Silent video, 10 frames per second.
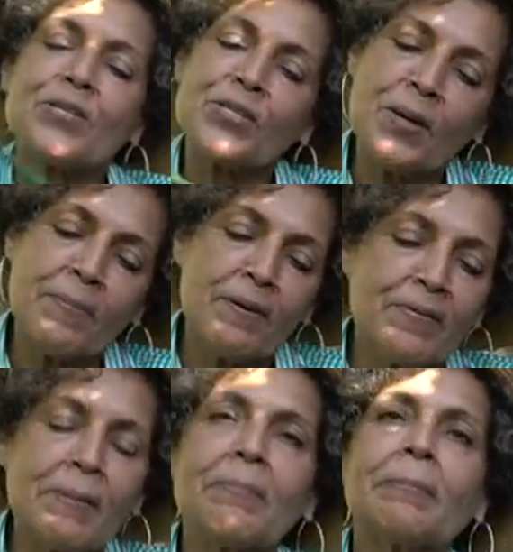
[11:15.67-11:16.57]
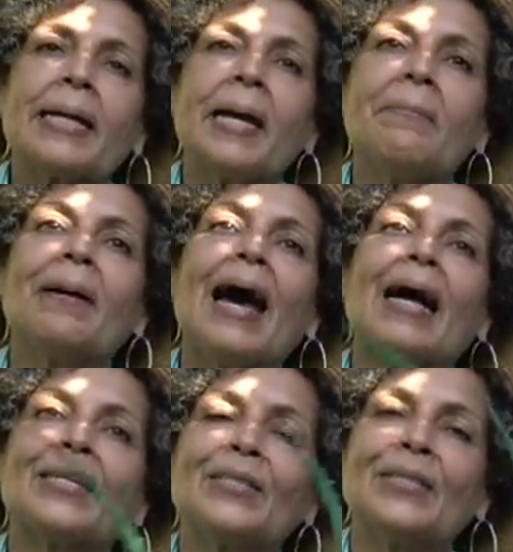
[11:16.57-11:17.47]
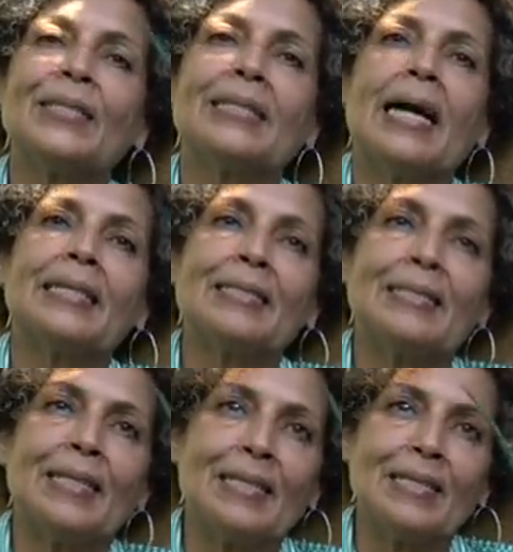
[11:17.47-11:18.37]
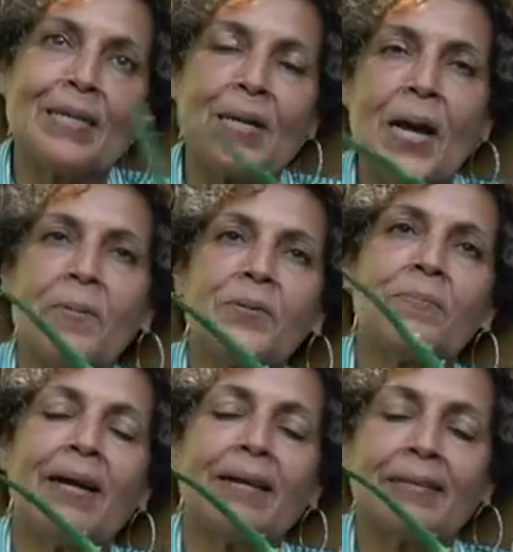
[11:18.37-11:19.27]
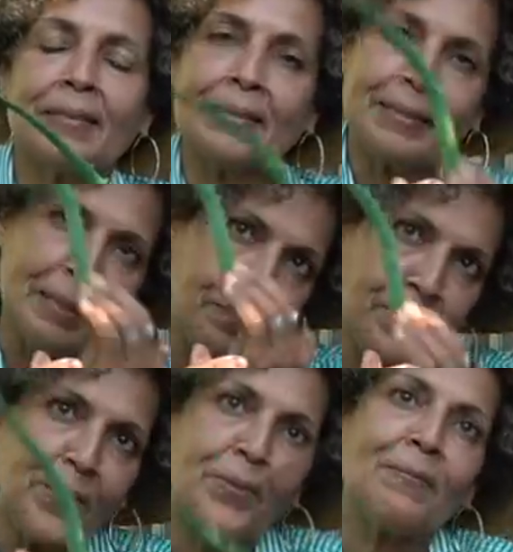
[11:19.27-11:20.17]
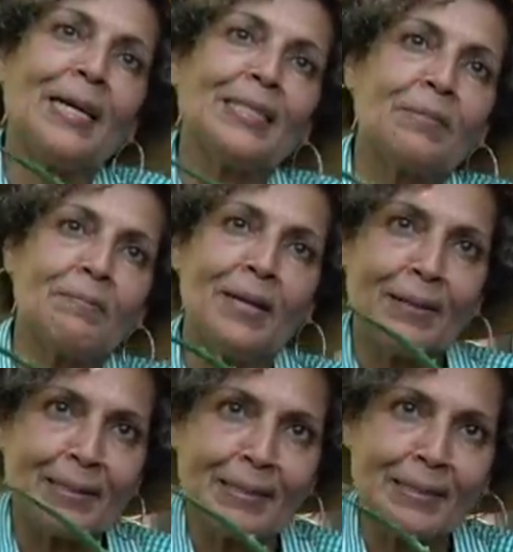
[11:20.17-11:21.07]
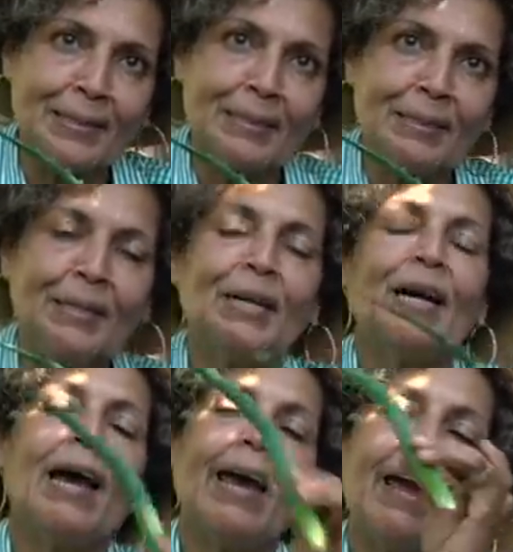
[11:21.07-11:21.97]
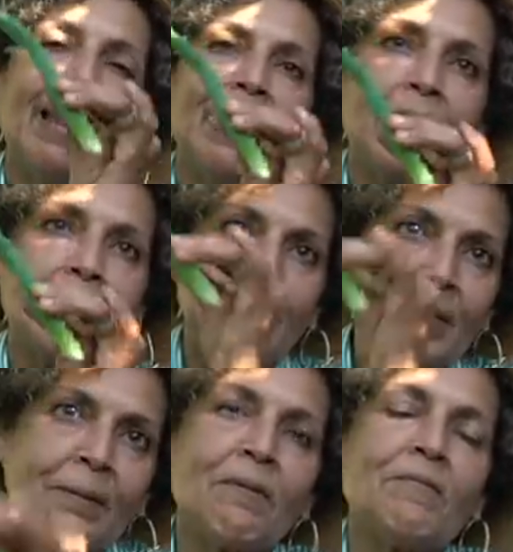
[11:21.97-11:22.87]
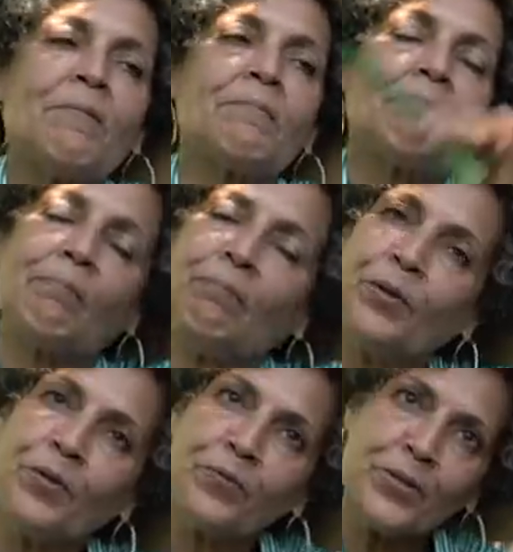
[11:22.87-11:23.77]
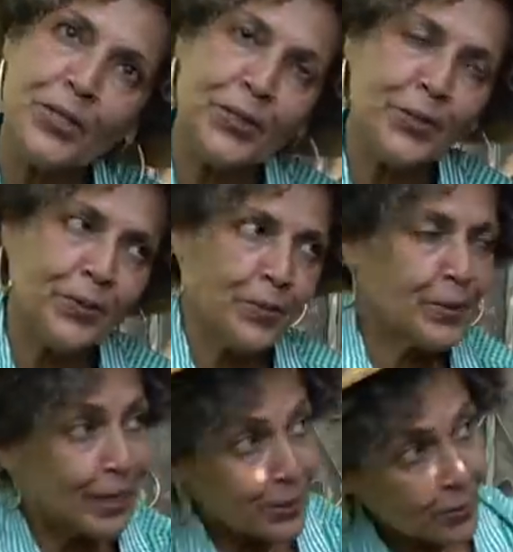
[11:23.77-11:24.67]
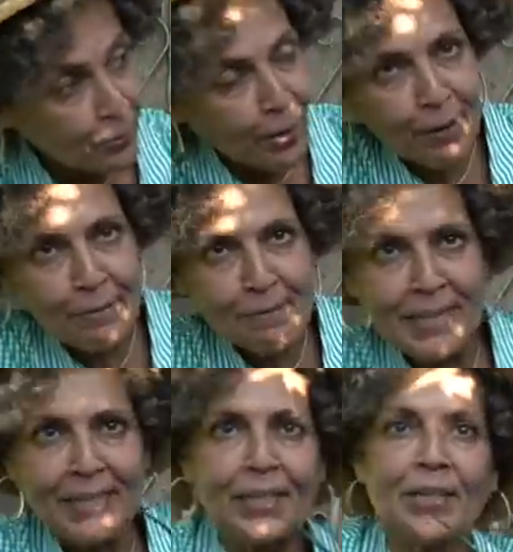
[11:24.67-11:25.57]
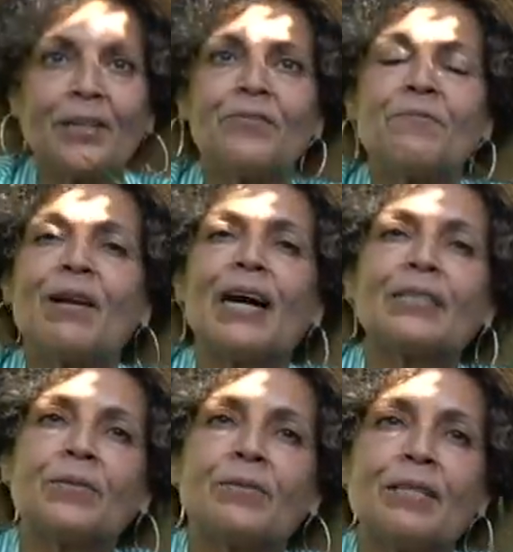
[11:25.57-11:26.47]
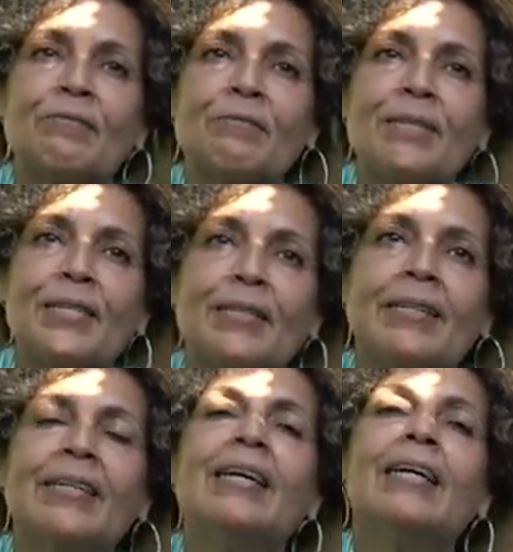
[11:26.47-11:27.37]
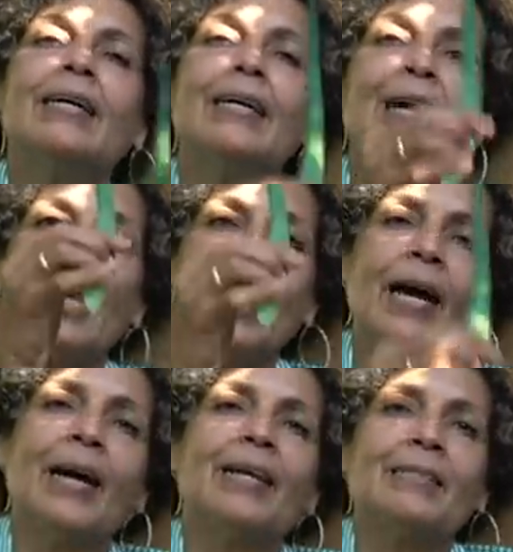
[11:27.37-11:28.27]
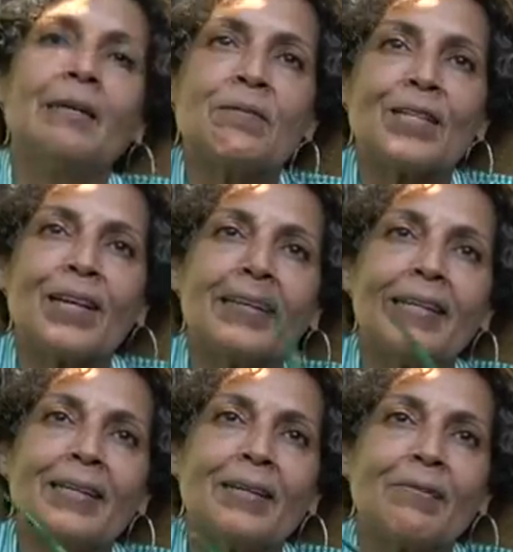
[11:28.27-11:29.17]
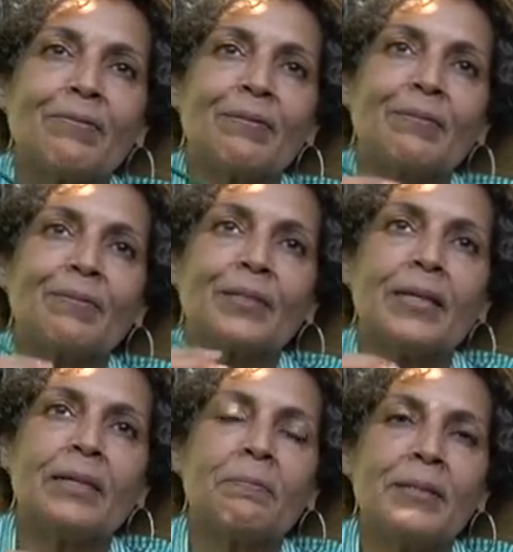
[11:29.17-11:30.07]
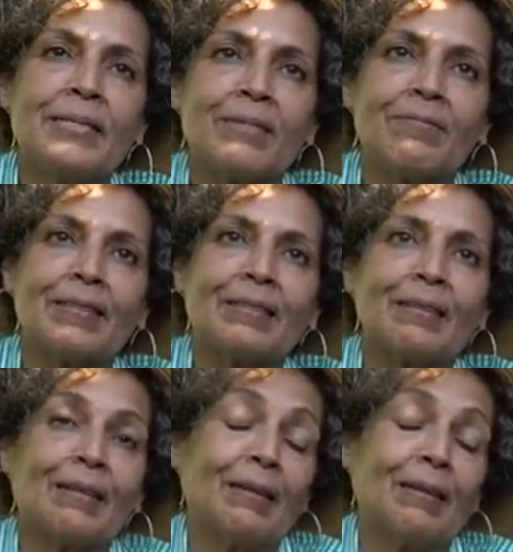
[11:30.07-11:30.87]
Some of them came back to the United States. They came to Maryland. They brought the plant to Maryland. And some of them moved to not too far from here, a few blocks away from here and I was lucky enough to get a piece of it.